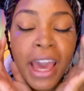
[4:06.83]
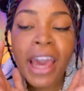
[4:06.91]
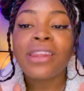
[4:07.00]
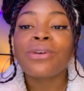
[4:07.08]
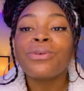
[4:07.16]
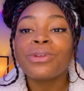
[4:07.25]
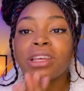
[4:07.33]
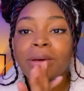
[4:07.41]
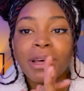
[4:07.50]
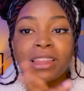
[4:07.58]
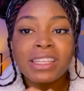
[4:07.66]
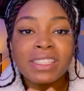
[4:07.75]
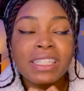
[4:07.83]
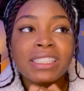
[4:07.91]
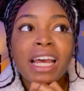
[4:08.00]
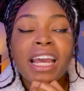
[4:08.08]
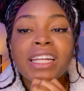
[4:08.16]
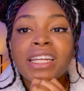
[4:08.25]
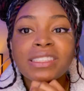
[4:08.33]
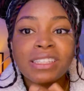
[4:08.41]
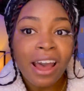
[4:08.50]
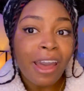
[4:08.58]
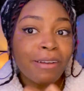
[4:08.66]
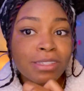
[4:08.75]
And the cool thing about this is that it does
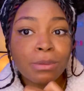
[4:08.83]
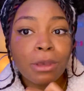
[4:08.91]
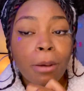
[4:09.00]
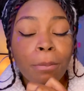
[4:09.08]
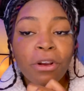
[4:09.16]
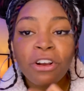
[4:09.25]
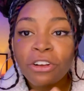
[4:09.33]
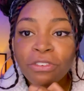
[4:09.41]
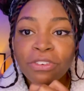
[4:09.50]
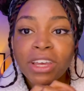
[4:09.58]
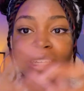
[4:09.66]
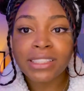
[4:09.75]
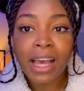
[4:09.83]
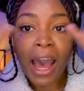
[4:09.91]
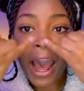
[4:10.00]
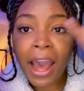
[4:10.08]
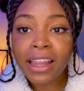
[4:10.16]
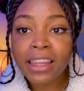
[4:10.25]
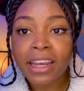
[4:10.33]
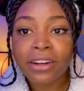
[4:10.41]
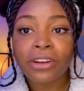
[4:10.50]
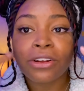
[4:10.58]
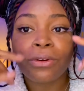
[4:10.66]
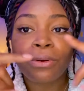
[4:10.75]
not have to be a perfect
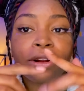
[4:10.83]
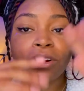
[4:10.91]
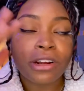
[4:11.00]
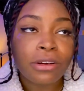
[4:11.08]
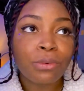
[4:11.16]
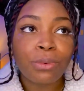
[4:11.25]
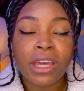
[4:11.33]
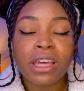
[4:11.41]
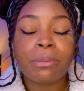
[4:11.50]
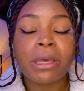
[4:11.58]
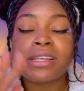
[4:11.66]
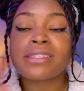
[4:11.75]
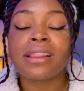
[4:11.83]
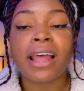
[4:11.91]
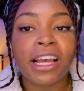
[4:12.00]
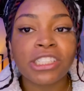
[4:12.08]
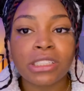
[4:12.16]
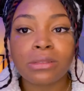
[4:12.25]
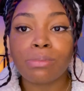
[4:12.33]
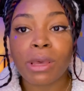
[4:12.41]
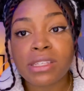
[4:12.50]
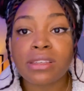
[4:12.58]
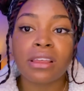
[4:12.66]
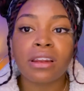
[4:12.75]
eyeliner or wing because the lash is
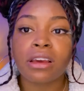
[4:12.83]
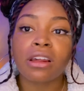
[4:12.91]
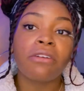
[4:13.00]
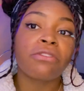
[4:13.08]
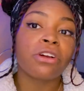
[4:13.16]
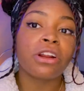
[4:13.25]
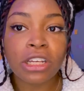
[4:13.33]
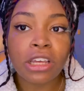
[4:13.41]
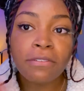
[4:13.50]
basically gonna cover it up.